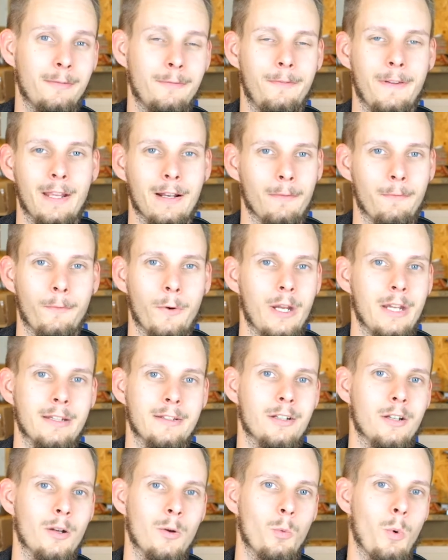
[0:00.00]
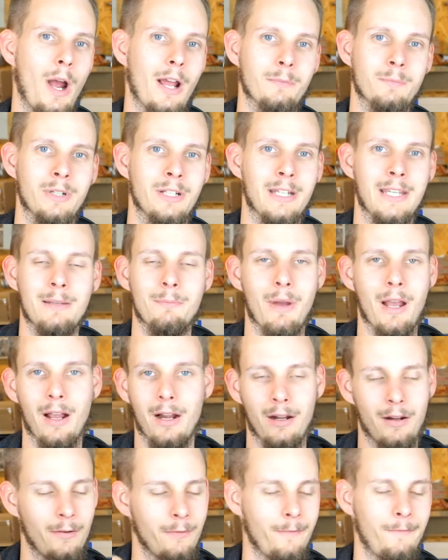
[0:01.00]
feel free to write me an
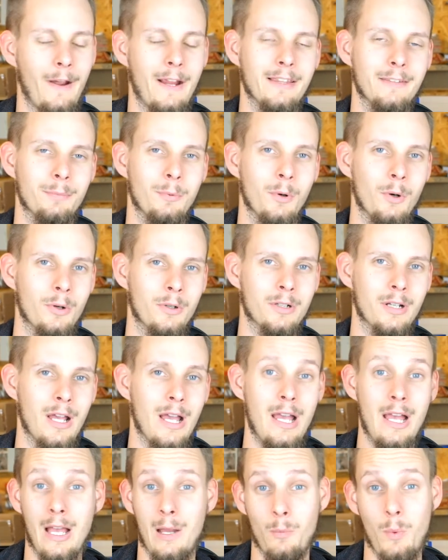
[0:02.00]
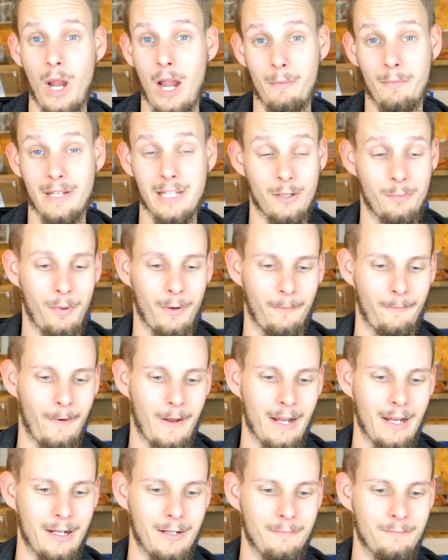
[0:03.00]
email on Facebook, wherever you
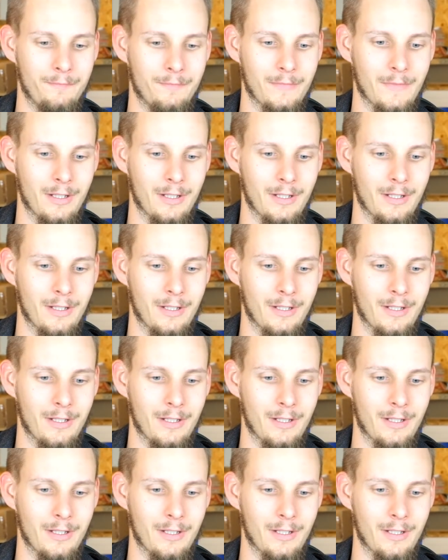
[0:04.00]
prefer.